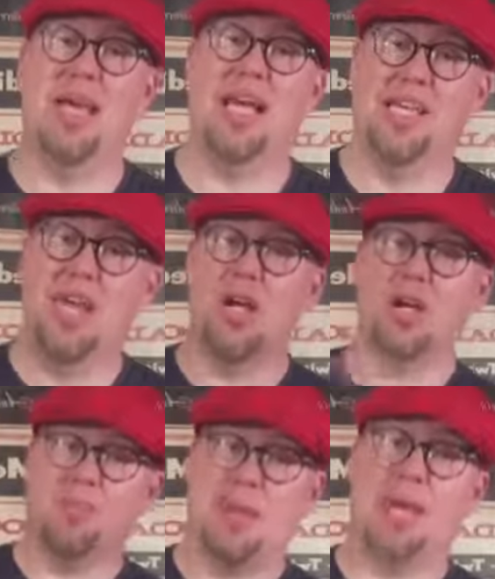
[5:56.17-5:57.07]
a
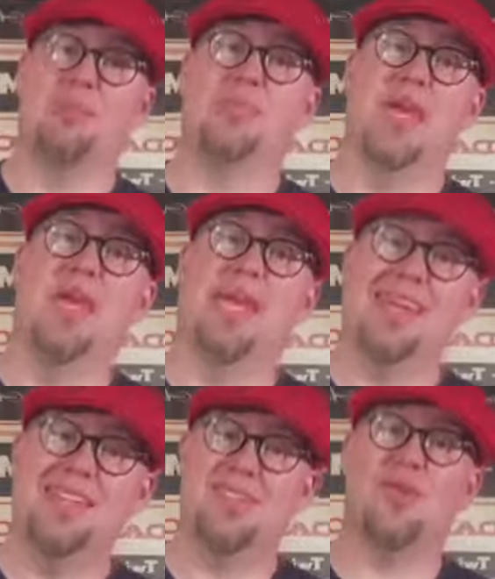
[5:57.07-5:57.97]
younger Pym,
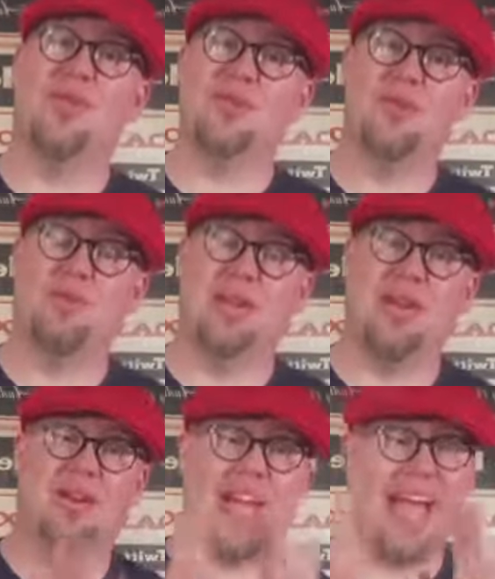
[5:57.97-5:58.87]
is going to
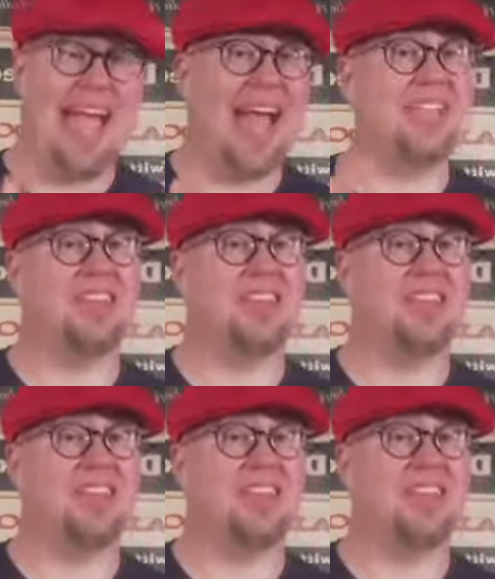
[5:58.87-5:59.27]
appear as